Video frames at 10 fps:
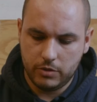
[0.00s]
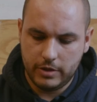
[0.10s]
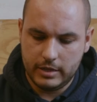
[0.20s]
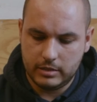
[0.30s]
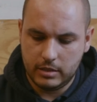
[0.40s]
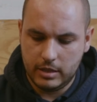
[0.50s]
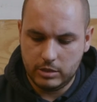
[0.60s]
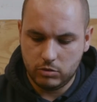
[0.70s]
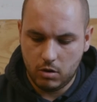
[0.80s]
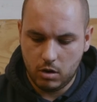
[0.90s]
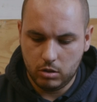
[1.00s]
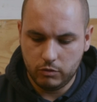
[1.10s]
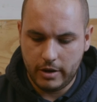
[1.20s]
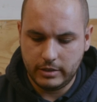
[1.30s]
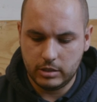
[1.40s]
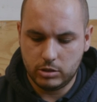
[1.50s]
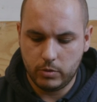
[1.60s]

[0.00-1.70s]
on these are all rated